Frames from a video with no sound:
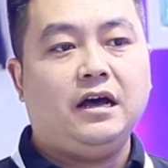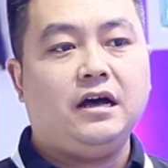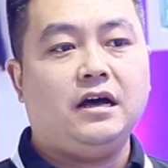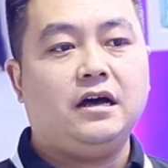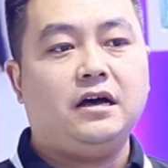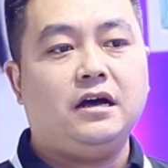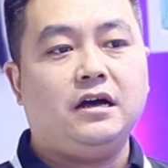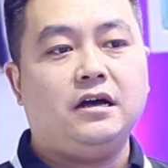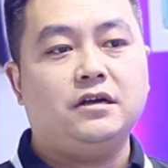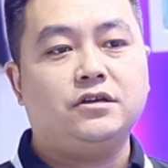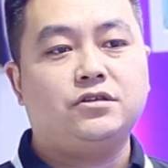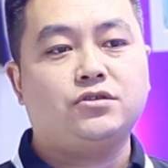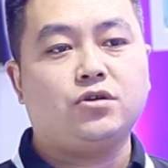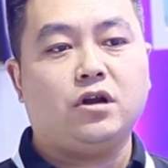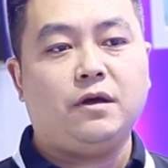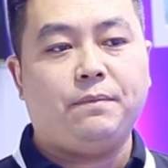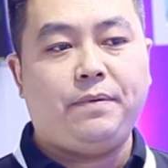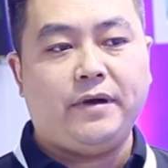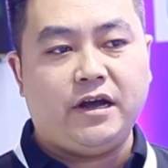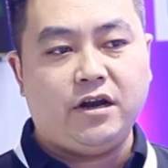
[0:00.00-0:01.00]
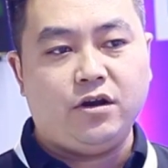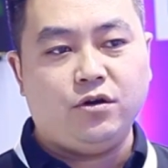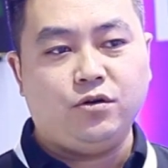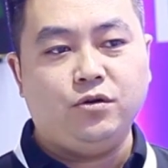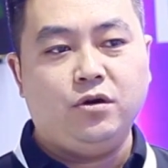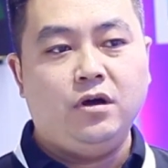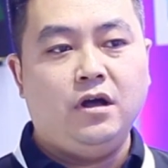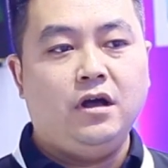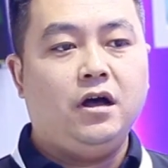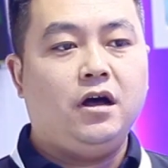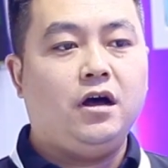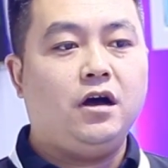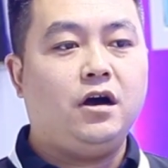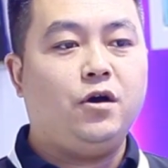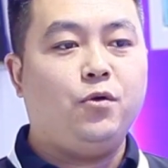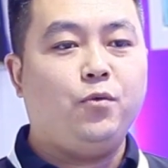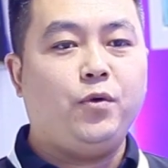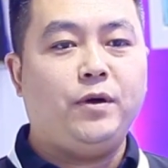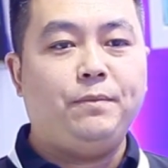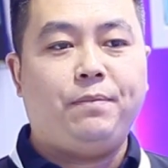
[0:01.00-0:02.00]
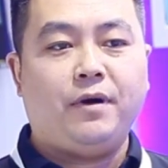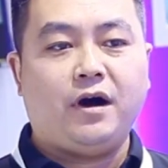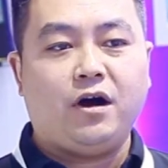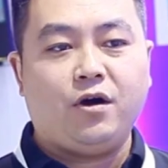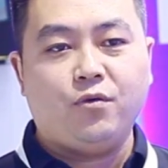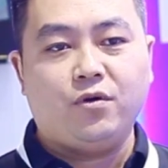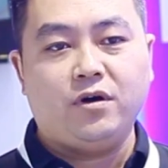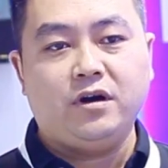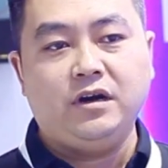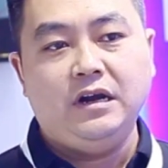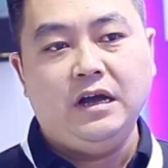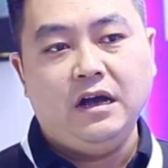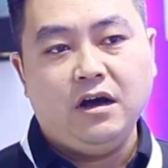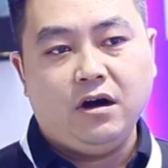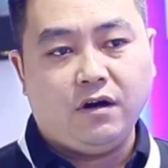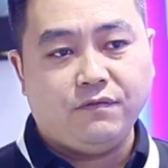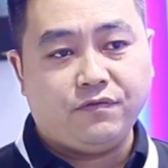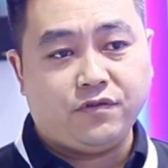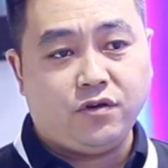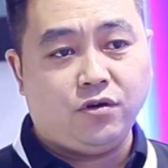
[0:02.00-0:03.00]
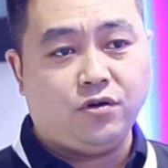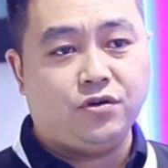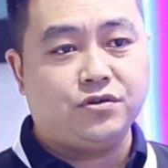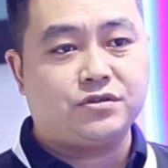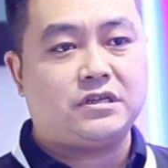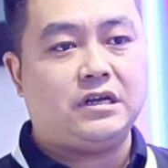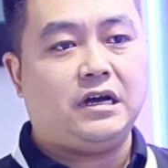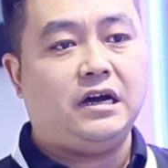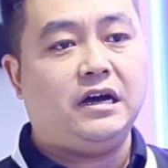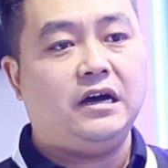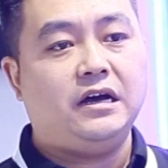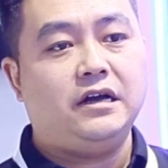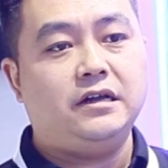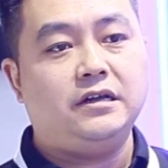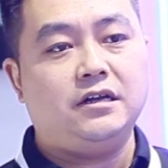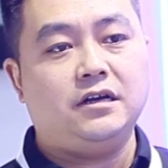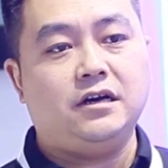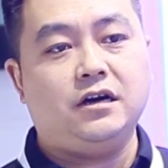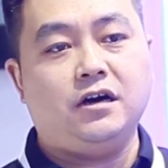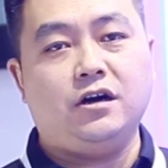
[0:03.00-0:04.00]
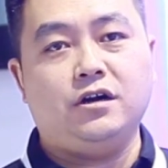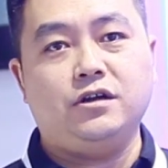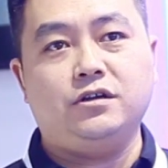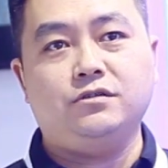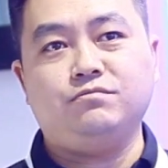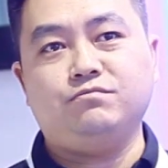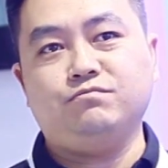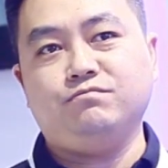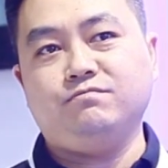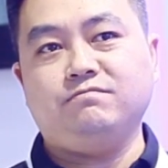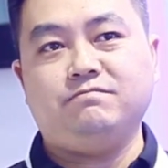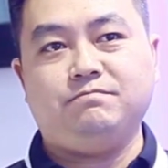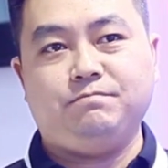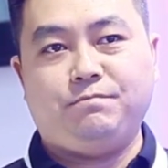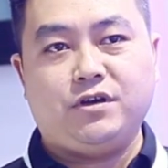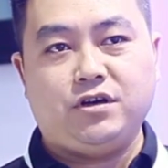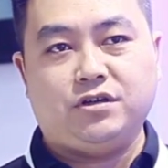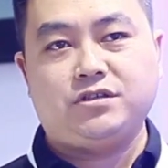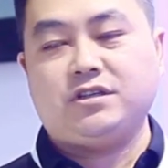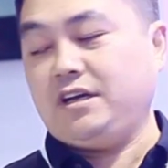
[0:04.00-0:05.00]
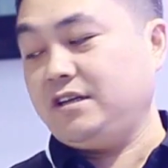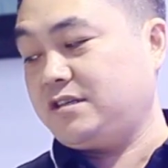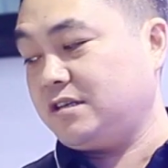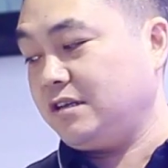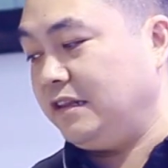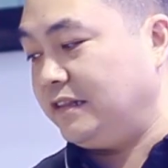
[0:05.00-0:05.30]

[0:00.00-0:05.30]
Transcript: uh, solar panel, wind power, of course, and because it's